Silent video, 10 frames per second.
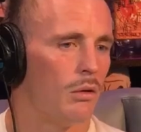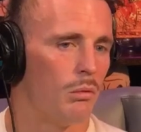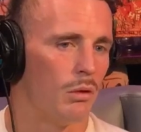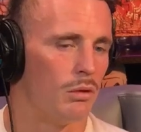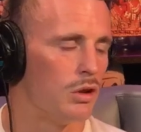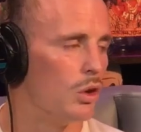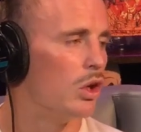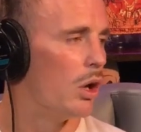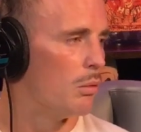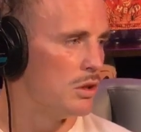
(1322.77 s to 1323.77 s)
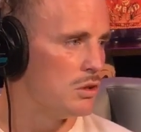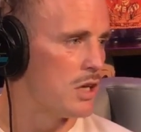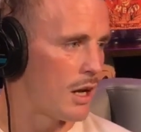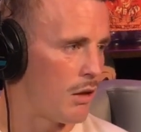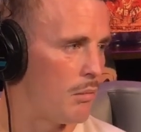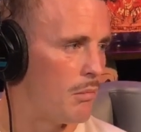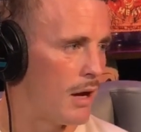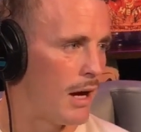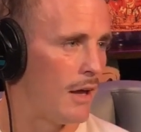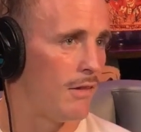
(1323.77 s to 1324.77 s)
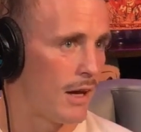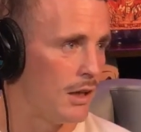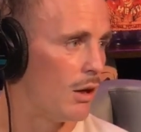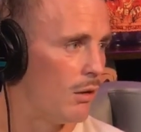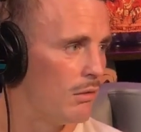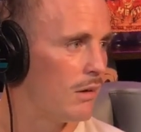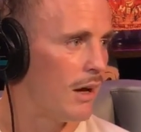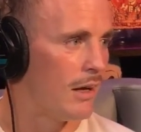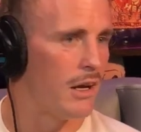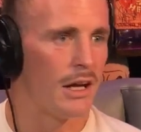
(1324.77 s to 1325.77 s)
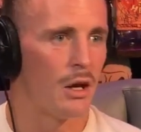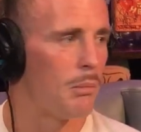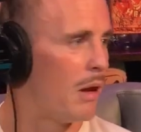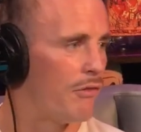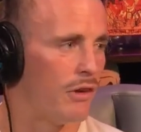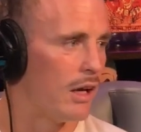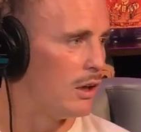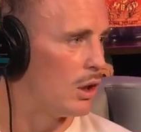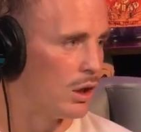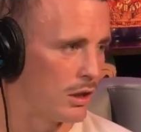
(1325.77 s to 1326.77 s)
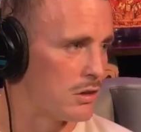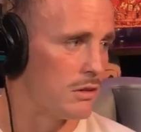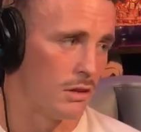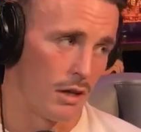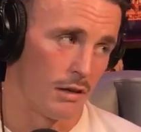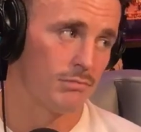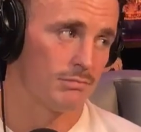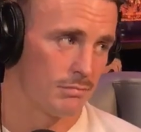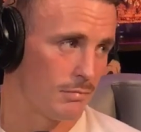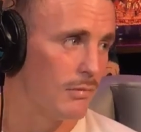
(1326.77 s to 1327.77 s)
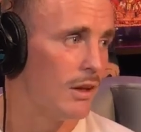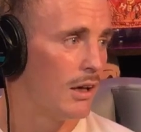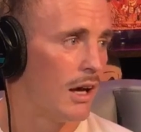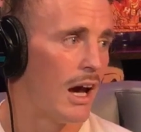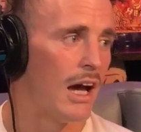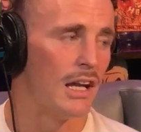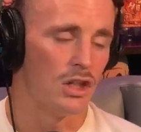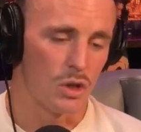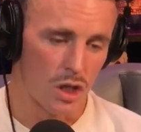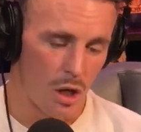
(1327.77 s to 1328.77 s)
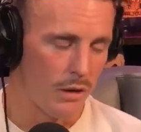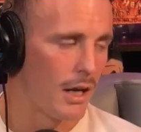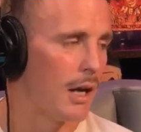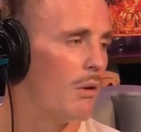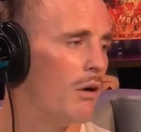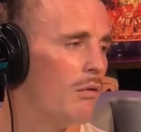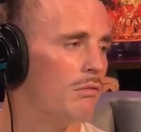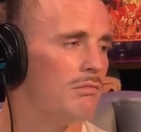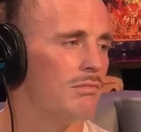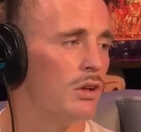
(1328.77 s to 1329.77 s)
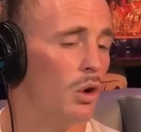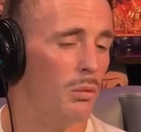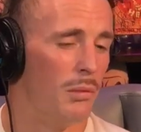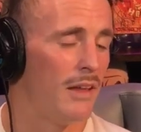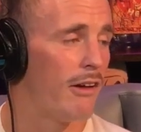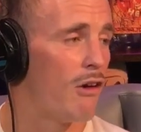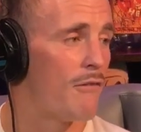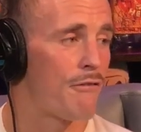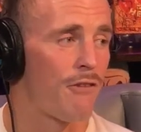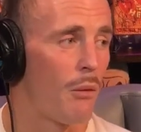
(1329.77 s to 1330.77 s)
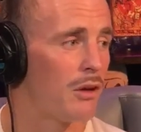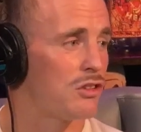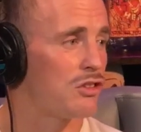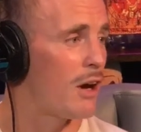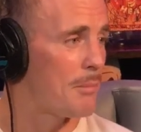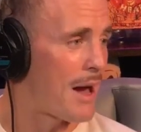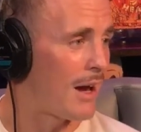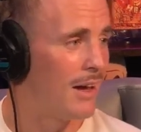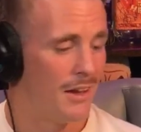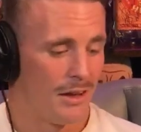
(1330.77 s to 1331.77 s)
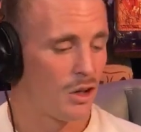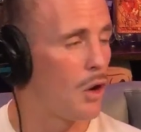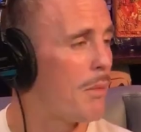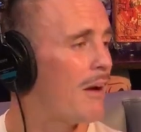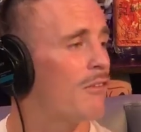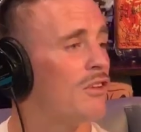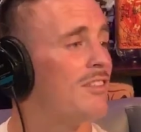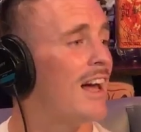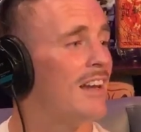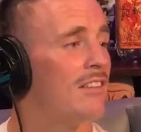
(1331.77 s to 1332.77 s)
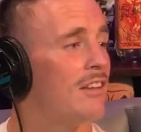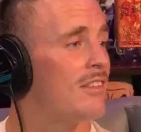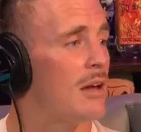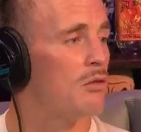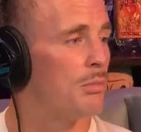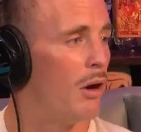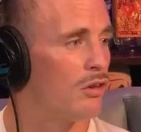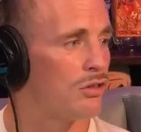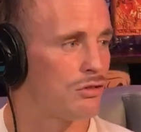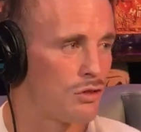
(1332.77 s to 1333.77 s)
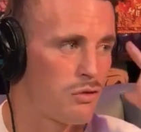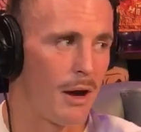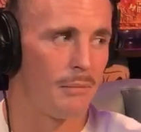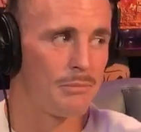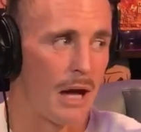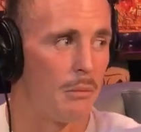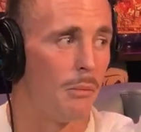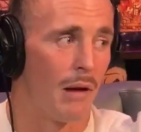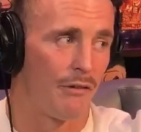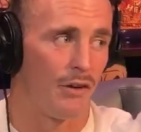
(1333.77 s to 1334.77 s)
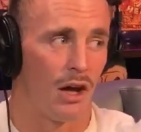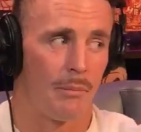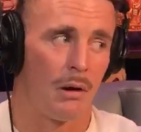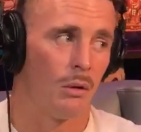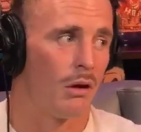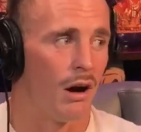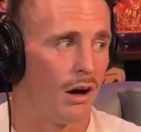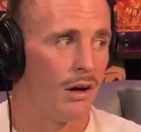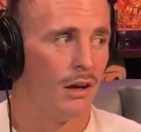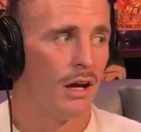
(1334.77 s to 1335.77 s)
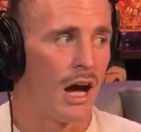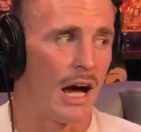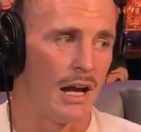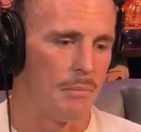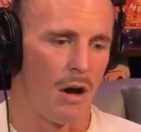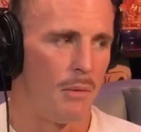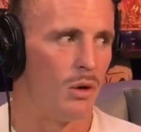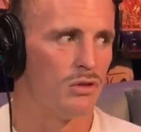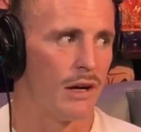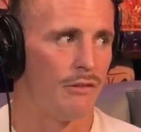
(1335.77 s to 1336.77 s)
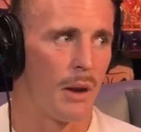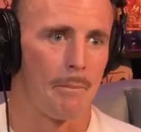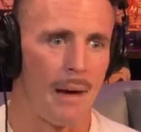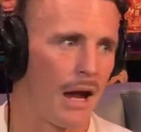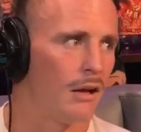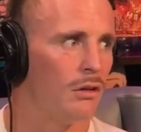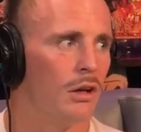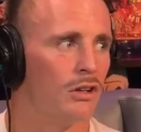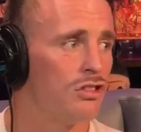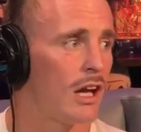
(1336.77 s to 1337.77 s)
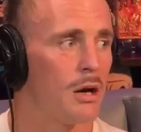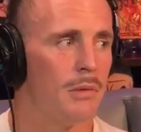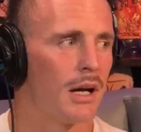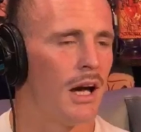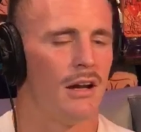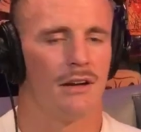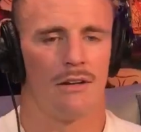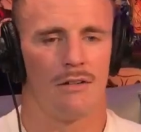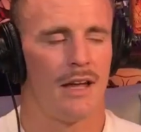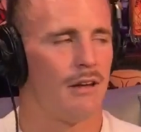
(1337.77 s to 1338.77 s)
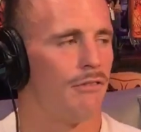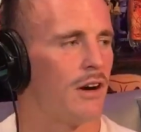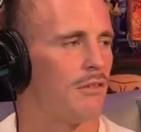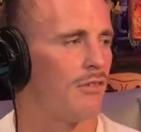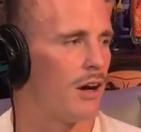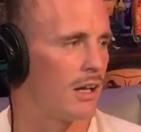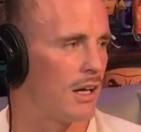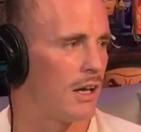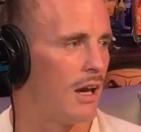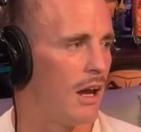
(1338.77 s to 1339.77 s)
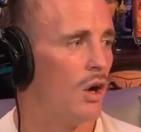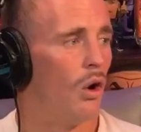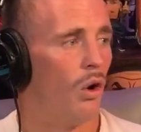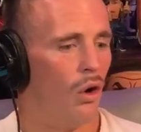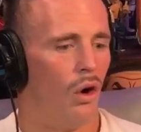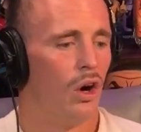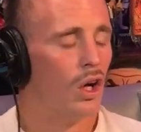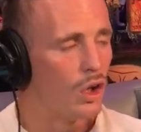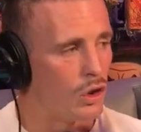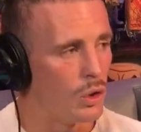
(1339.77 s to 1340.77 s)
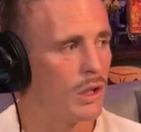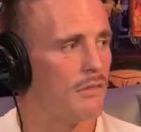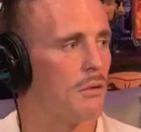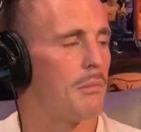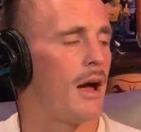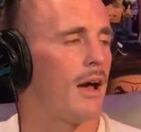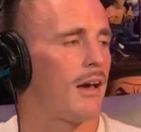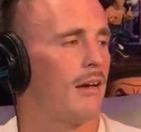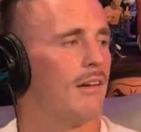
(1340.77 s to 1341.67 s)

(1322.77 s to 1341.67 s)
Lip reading: well, you'll know when you check them, and they know, and there ain't no bluffing it. You can look at each other and you're like, and then you know that they won't. Normally, they'll either throw one straight back, go back exactly to the same spot just to try and double bluff you like poker, and then, but I'm always ready for that bang, check them again, they ain't fucking throwing a kick again. Or you give them back.